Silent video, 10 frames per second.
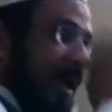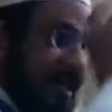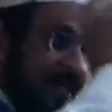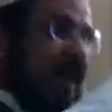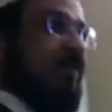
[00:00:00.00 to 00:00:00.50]

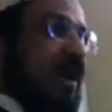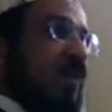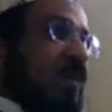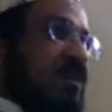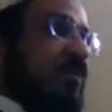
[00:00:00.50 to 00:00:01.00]
And that
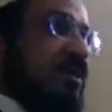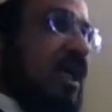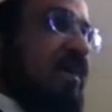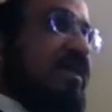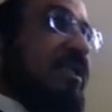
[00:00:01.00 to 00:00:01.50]
power
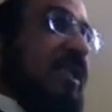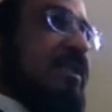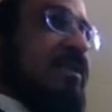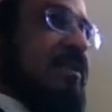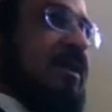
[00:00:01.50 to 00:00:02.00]
sometimes is a
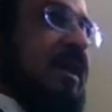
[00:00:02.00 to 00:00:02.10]
test.